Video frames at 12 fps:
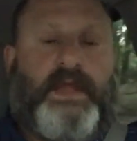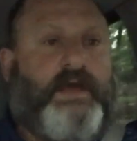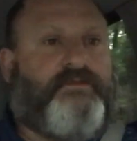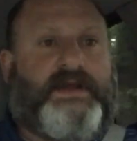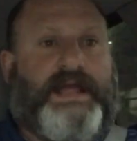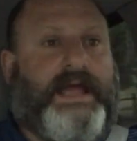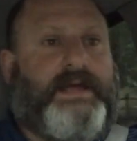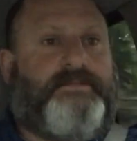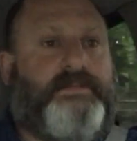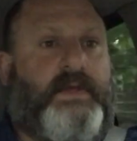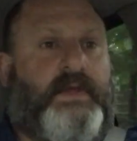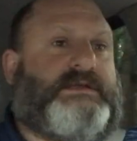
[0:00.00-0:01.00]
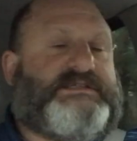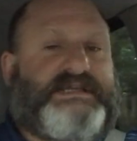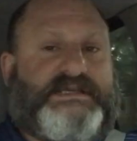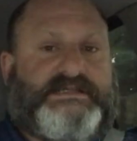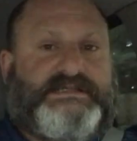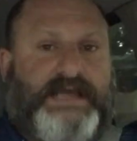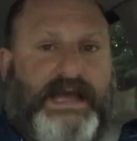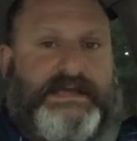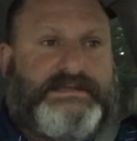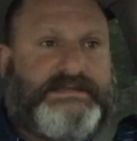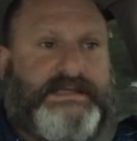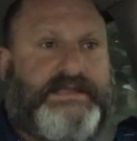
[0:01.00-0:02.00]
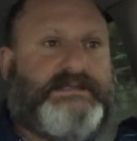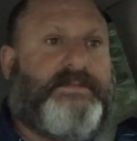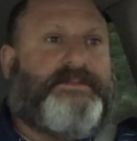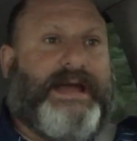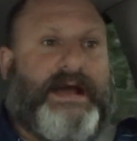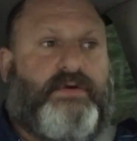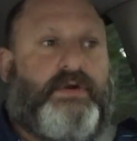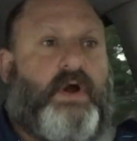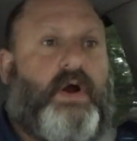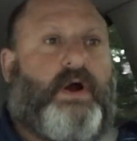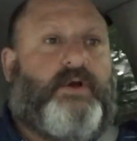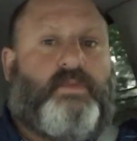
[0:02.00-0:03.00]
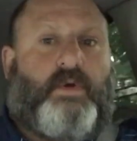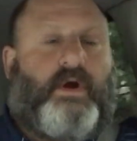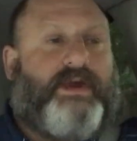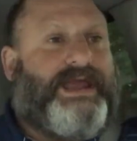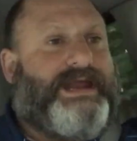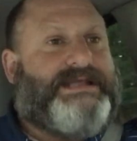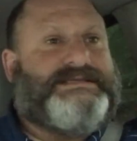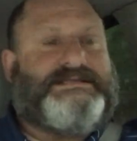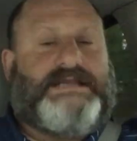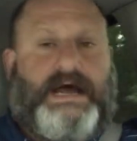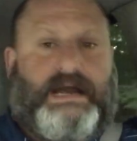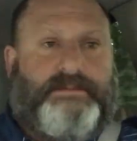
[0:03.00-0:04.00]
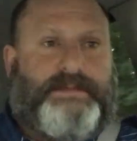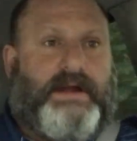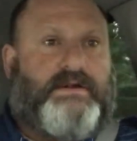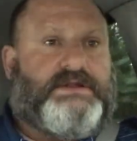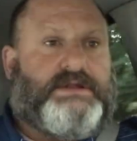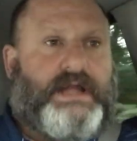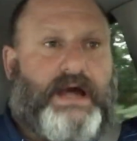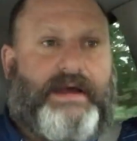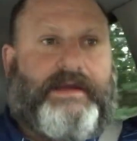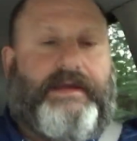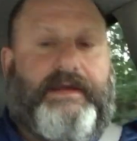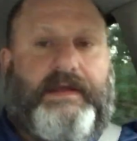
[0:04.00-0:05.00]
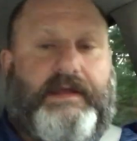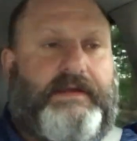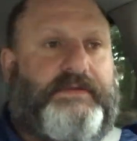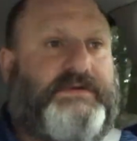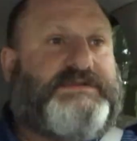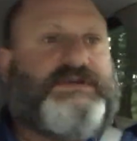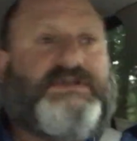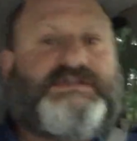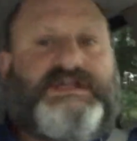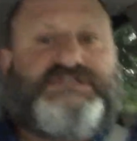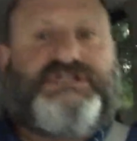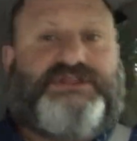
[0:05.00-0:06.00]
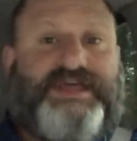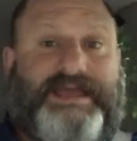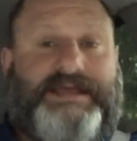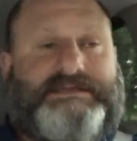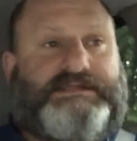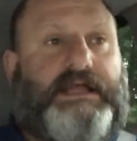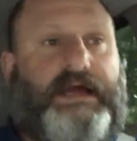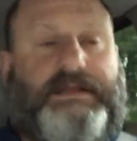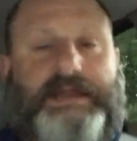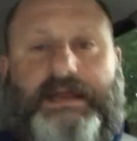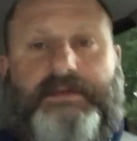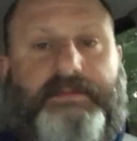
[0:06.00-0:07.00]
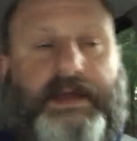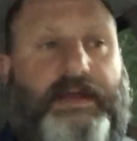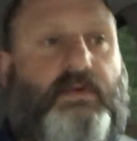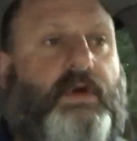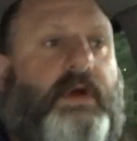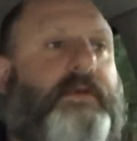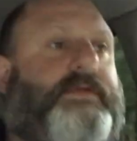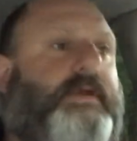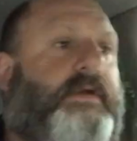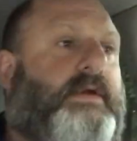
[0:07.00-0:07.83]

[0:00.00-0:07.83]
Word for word: Every day. Success is about hard work. It is not about luck. There's no such thing as luck, not in my world.